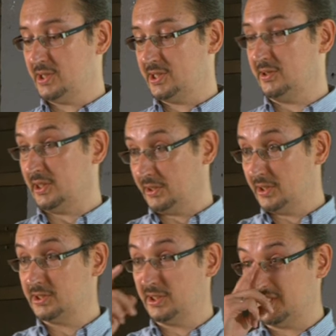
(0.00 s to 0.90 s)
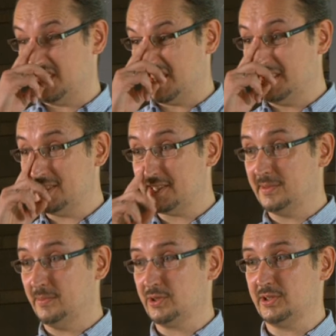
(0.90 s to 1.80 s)
You can do, as you
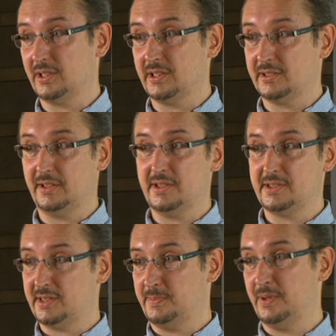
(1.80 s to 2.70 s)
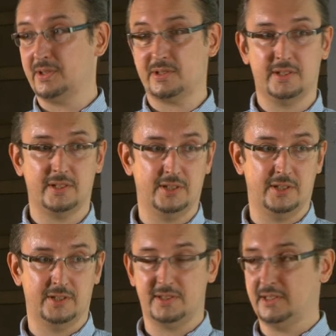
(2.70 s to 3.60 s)
say, through transactions, you
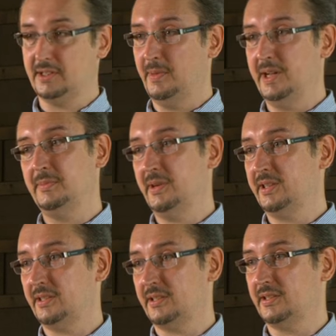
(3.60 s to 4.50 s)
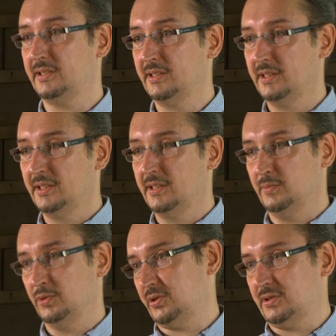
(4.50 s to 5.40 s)
can from the exchange, through
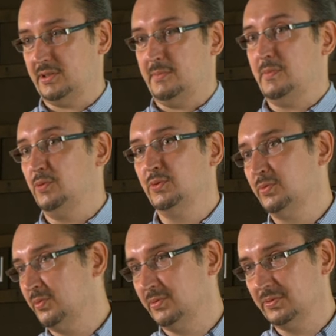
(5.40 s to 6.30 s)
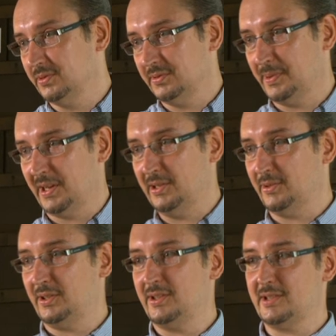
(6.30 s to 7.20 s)
money market, you can
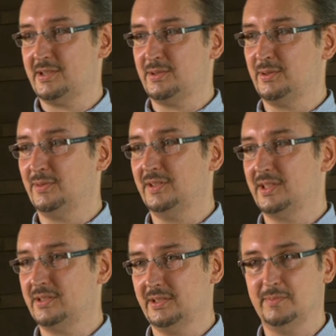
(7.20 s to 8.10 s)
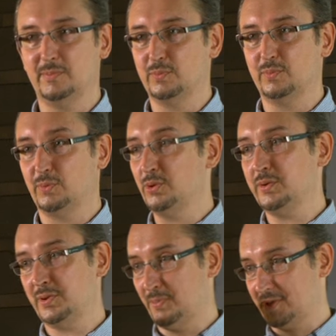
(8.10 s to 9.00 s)
invest yourself in a parallel organization,
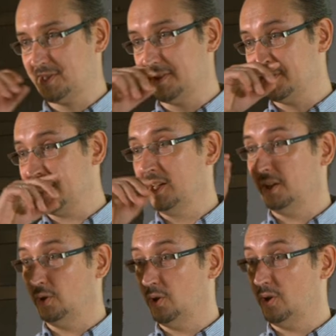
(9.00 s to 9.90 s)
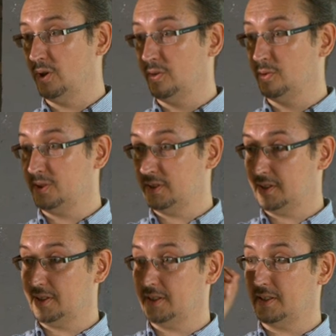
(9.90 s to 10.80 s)
a lot of things can be done in
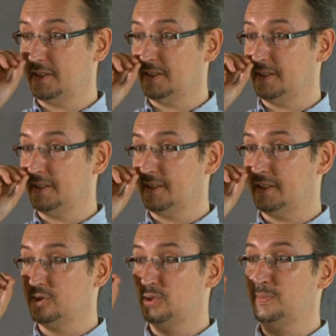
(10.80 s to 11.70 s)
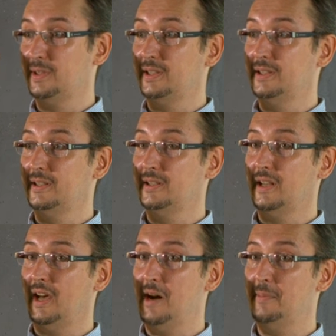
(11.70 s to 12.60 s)
order to bypass or
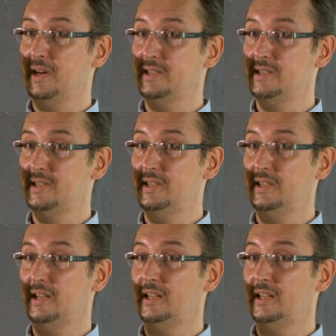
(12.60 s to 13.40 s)
identify this.